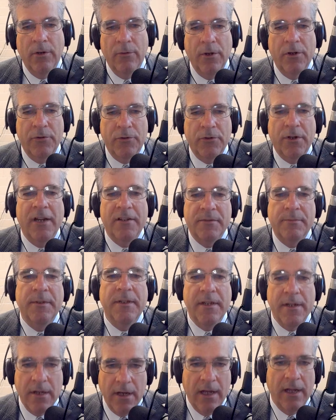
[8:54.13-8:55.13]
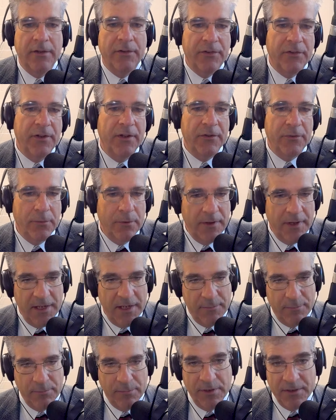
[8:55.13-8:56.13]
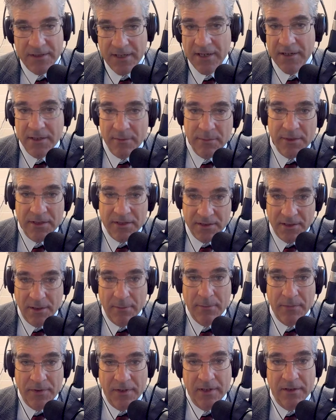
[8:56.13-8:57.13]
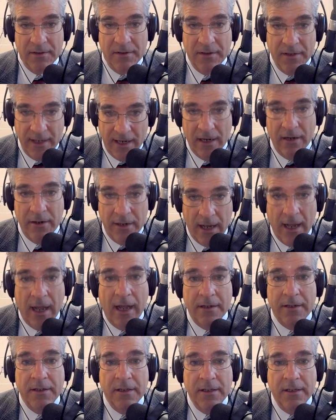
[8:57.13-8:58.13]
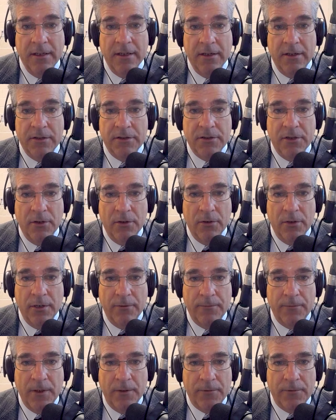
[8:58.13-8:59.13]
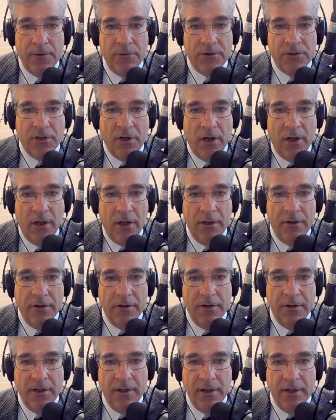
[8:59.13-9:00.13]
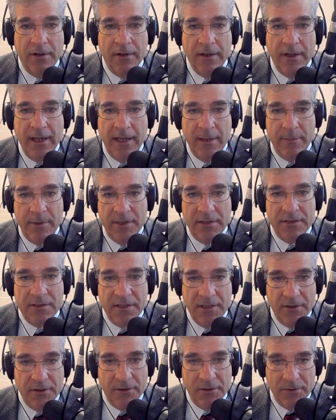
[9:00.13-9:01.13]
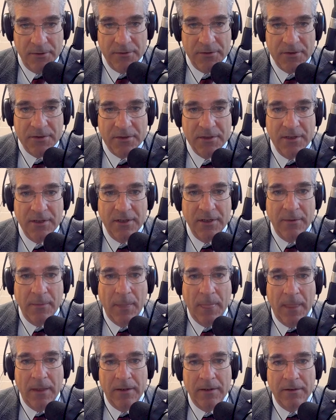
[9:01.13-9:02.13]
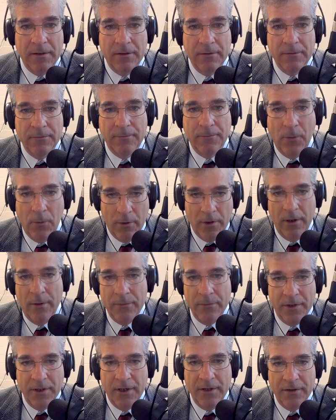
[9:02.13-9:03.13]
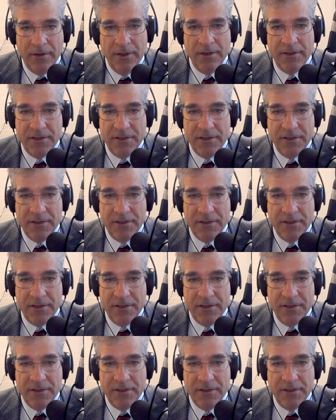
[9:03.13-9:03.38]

What drives me nuts is when they pretend to be something they are not. So if you saw the ABC News forum, the